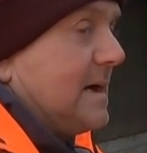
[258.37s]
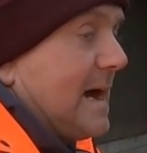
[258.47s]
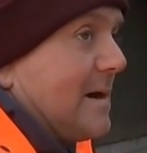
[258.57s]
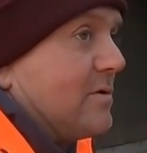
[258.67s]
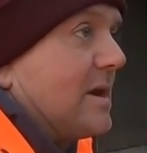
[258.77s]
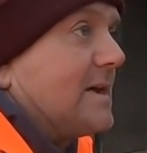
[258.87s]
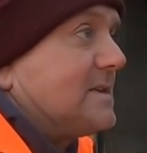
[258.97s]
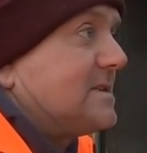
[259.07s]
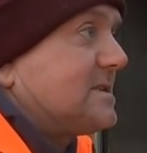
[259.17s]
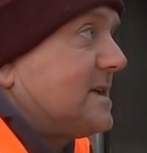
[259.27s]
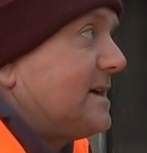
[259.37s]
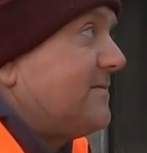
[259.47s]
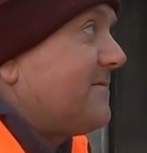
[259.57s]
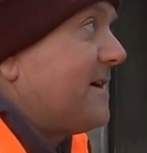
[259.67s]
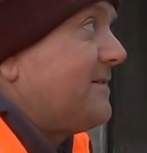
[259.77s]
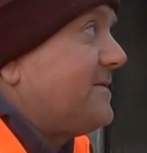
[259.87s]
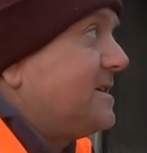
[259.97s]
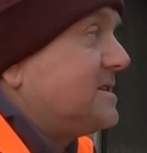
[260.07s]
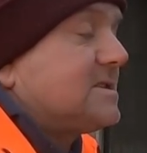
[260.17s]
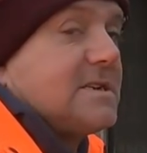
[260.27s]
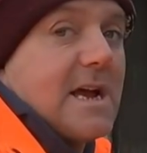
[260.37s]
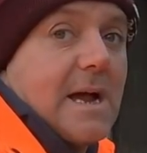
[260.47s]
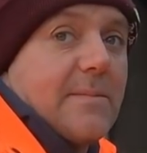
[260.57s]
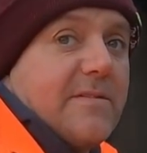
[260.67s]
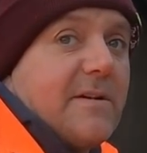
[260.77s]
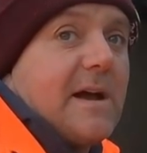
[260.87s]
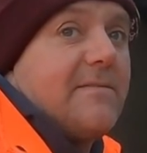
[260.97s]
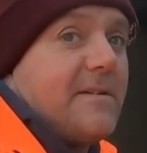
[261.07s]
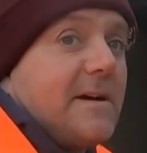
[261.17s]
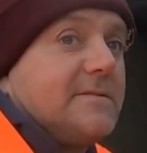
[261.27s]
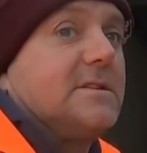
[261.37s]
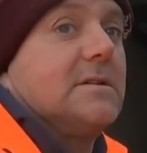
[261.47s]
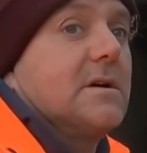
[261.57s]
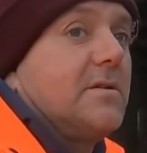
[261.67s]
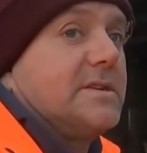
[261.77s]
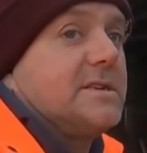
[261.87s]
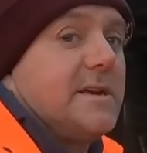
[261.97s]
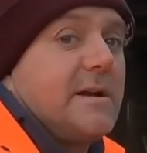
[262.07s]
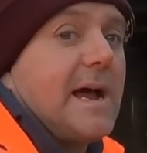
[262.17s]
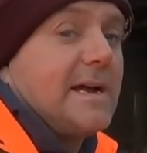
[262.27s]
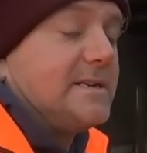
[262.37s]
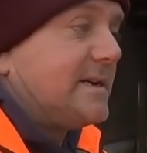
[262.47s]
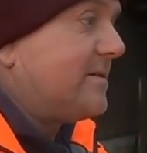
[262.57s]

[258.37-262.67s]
I would like to say in 5 years' time, if I've still got this idea